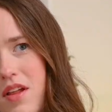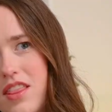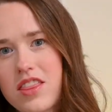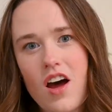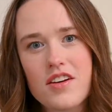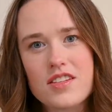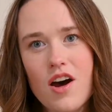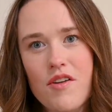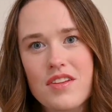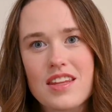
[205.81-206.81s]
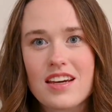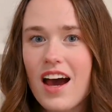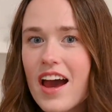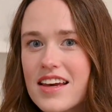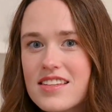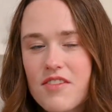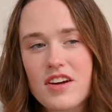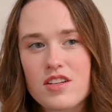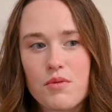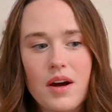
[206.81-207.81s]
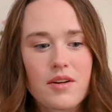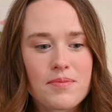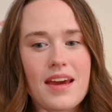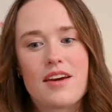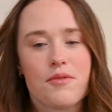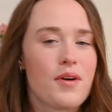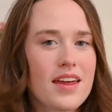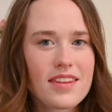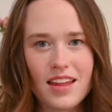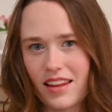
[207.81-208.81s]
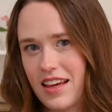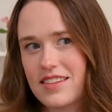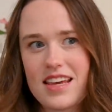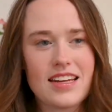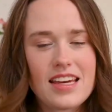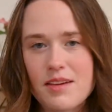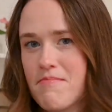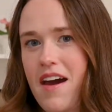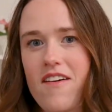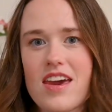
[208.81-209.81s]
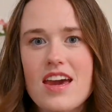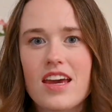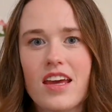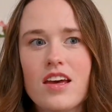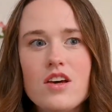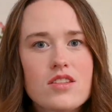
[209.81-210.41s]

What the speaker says: Lots of the guys have actually wound up getting with and like dating and marrying